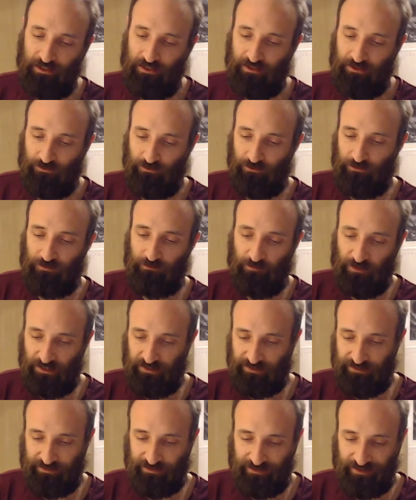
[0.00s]
You want the
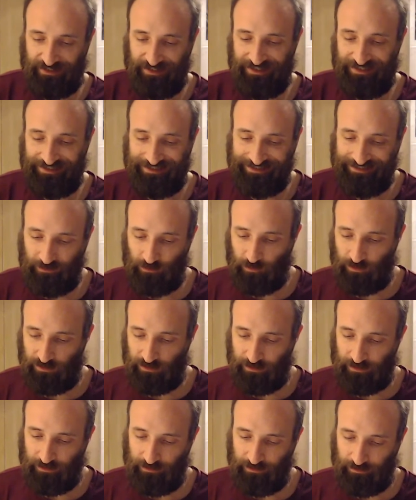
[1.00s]
pieces to get
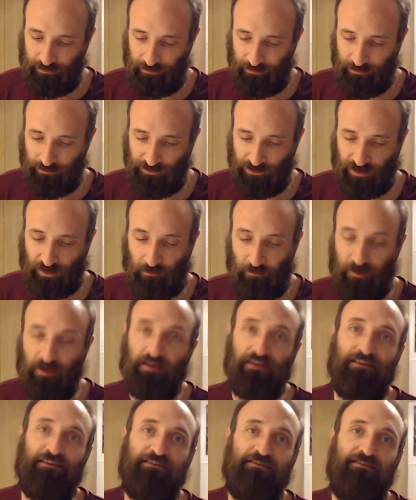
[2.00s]
to
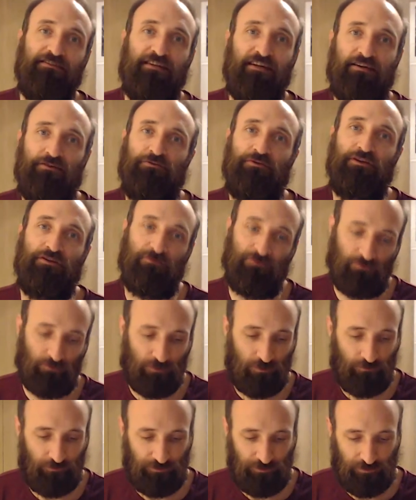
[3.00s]
checkmate. This is how we
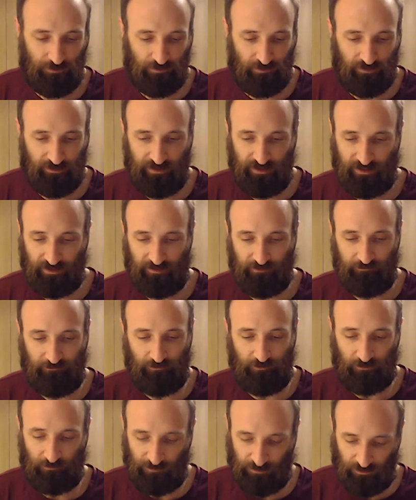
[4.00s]
grow into the attacking
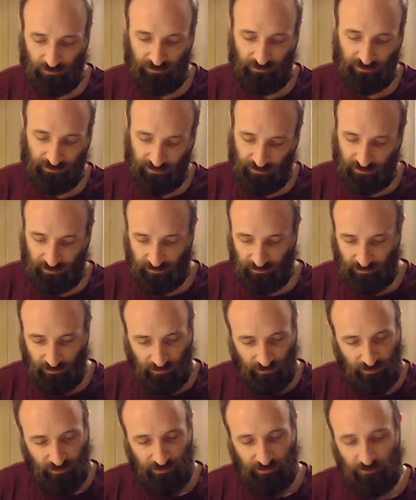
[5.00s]
form. So this is nice.
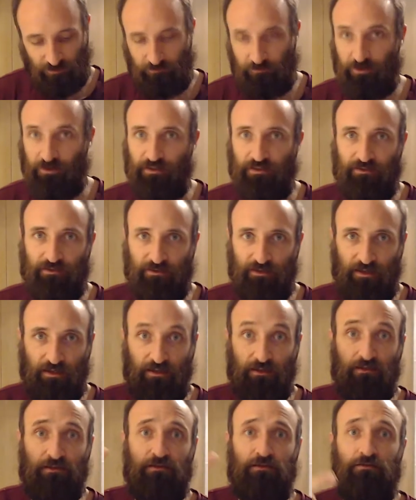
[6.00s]
So if you, let's
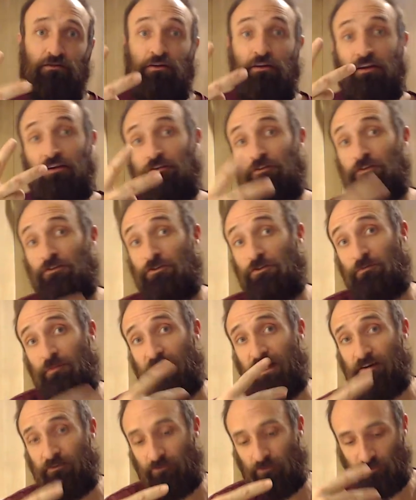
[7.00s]
say, I know the two
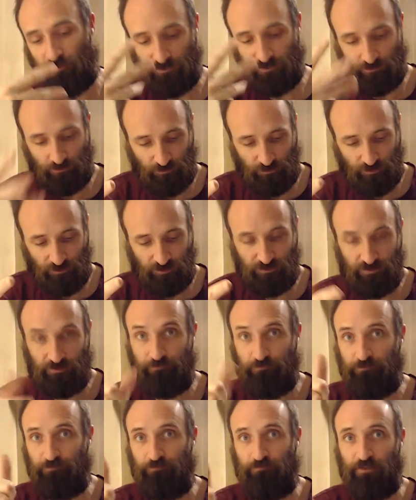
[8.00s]
powerful ones are rooks.
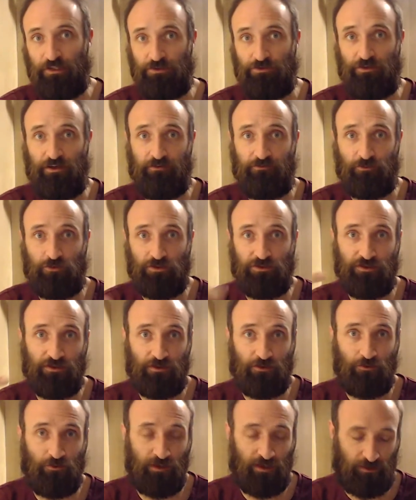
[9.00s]
Make sure you have rooks and
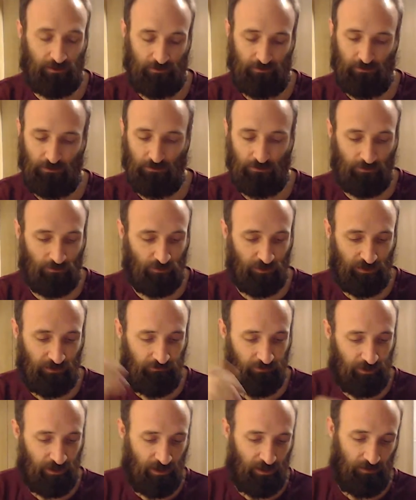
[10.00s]
a queen. You can win
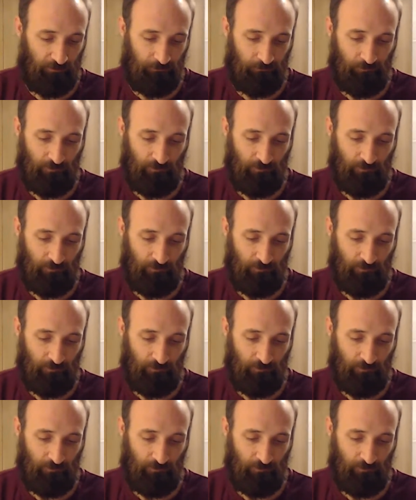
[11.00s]
every game.